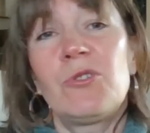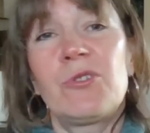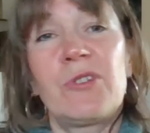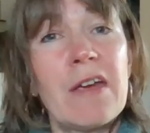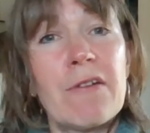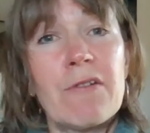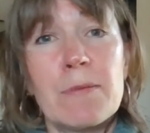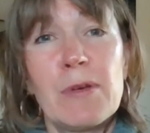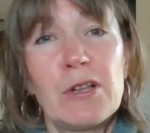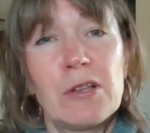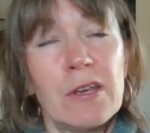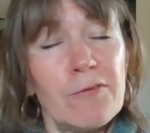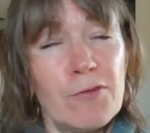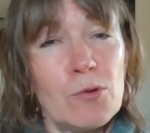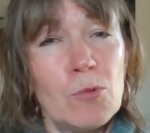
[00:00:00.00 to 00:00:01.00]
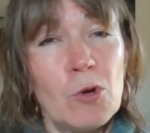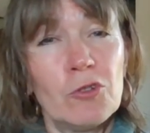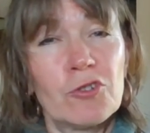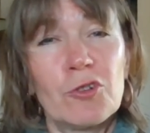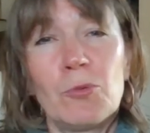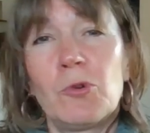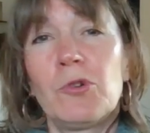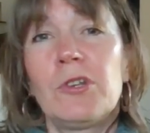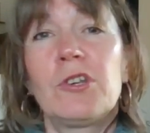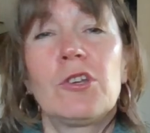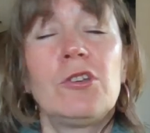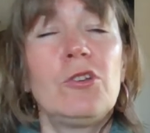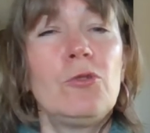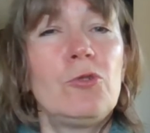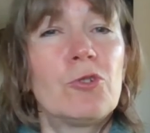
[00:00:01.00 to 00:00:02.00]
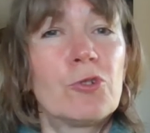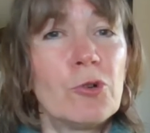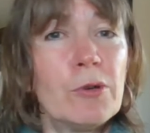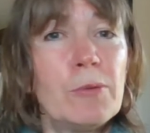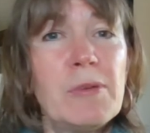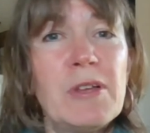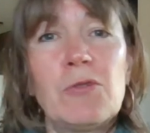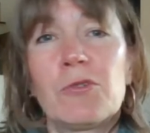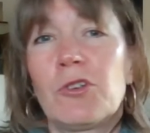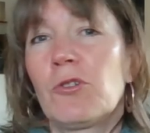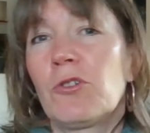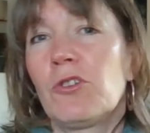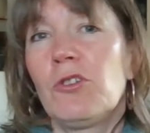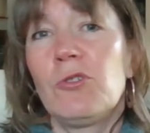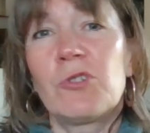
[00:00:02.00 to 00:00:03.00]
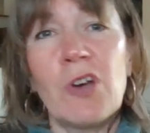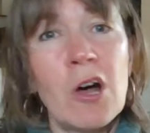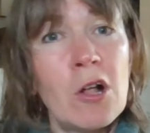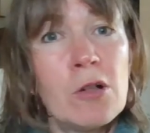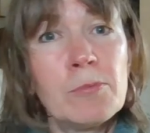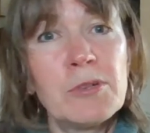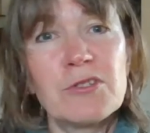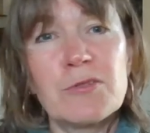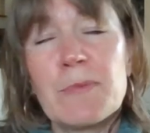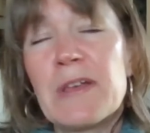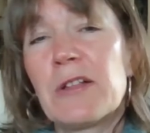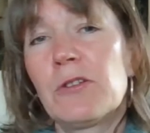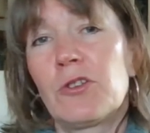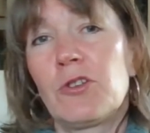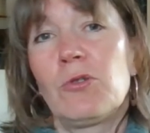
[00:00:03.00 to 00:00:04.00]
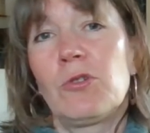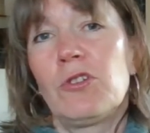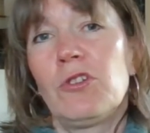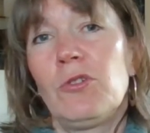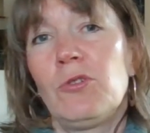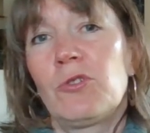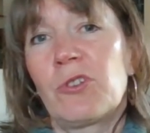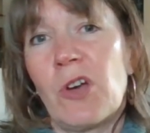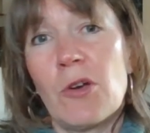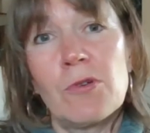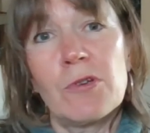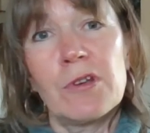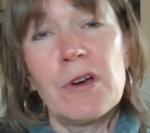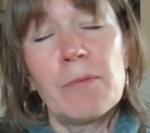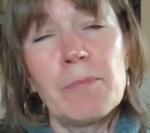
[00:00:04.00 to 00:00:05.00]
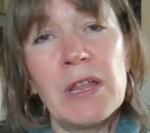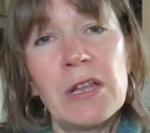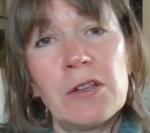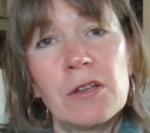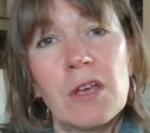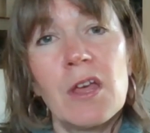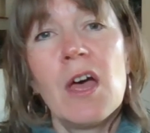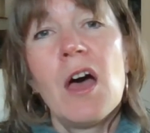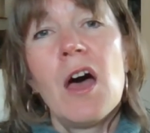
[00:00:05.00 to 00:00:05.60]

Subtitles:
dairy milk if you want to, or you can use soy milk, you can use almond milk, you can use coconut milk.